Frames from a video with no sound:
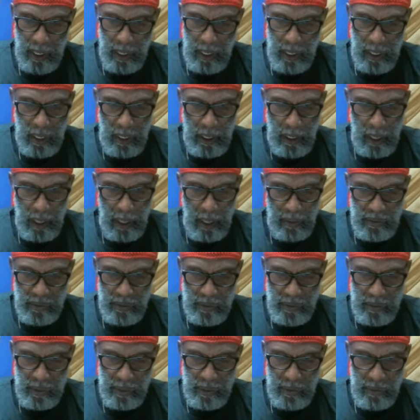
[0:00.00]
Uh,
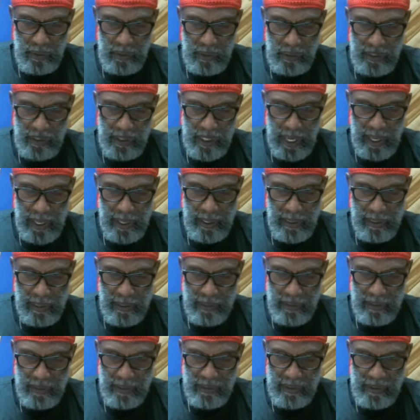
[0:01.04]
also,
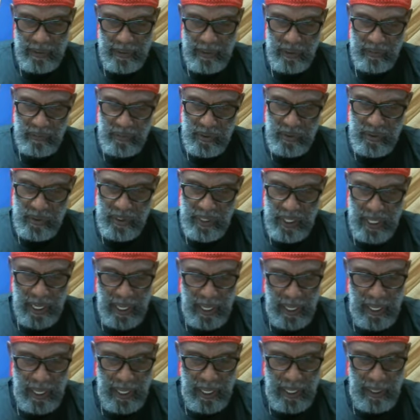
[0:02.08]
Yeshaya uh, 60 verse
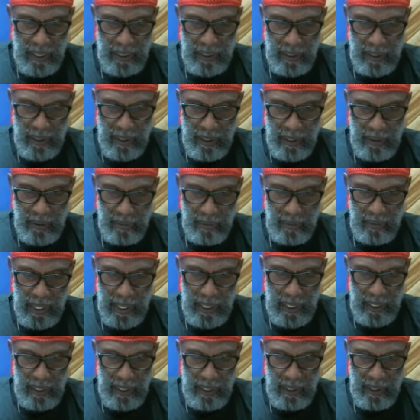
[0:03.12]
9,
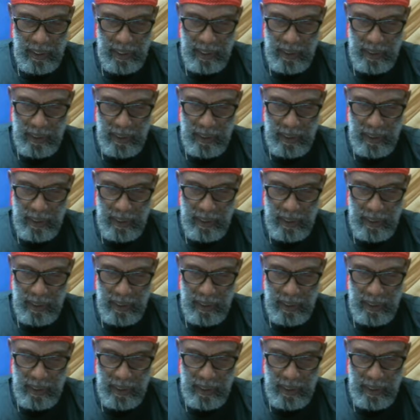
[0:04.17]
right?